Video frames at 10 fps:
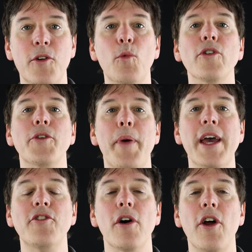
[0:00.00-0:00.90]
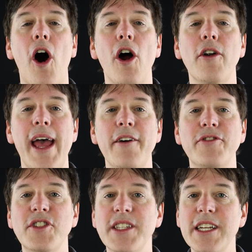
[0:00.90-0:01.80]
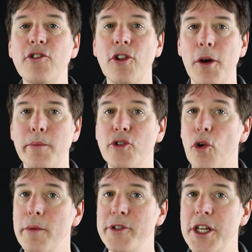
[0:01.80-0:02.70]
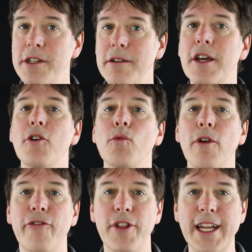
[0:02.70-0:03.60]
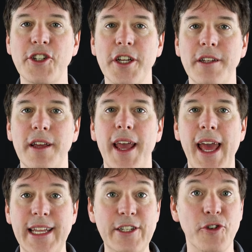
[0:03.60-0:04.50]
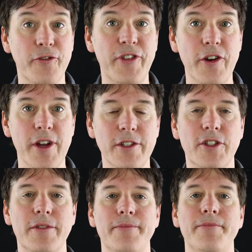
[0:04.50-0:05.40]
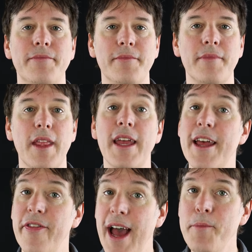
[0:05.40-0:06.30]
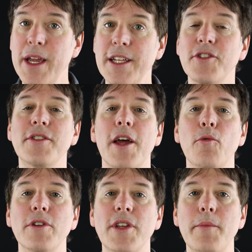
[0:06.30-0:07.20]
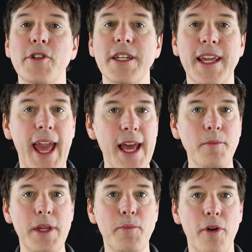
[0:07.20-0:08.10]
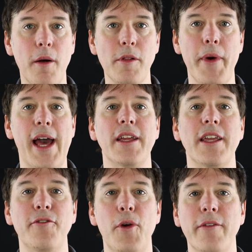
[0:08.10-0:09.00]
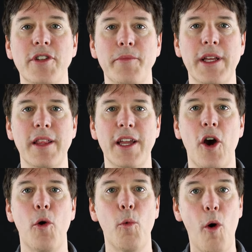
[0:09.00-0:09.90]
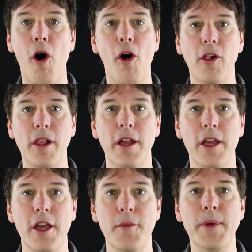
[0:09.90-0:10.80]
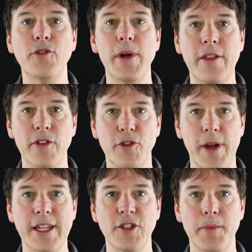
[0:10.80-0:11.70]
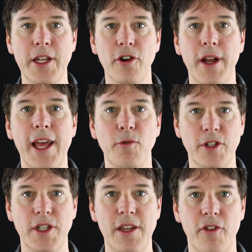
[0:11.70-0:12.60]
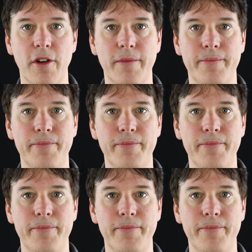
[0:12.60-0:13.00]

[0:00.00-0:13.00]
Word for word: will depend on RF signal absorption, reflection, and interference. That means that reception can be problematic if you have something like a wall between the transmitter and receiver.